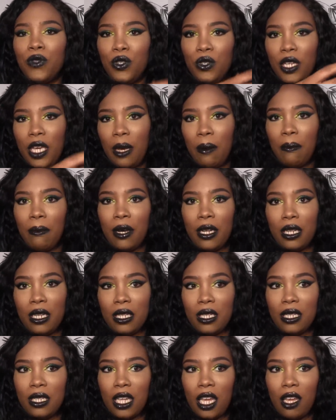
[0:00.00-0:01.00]
you get
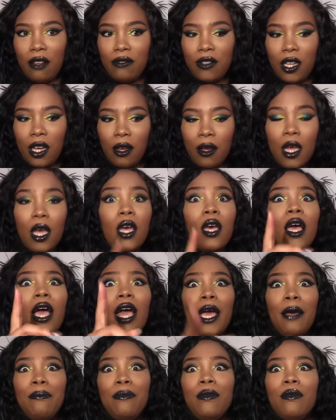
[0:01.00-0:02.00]
money saved up.
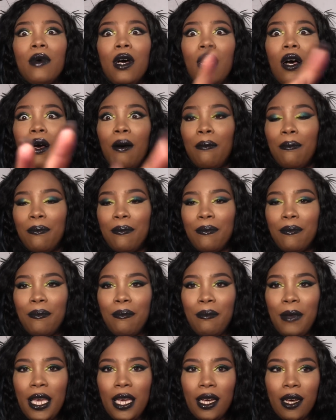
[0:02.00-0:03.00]
And um,
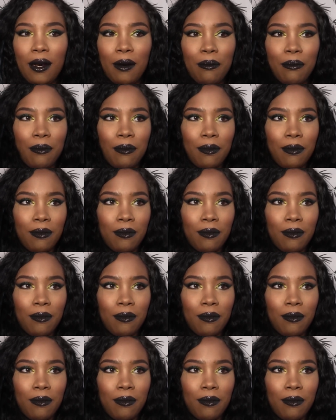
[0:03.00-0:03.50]
makeup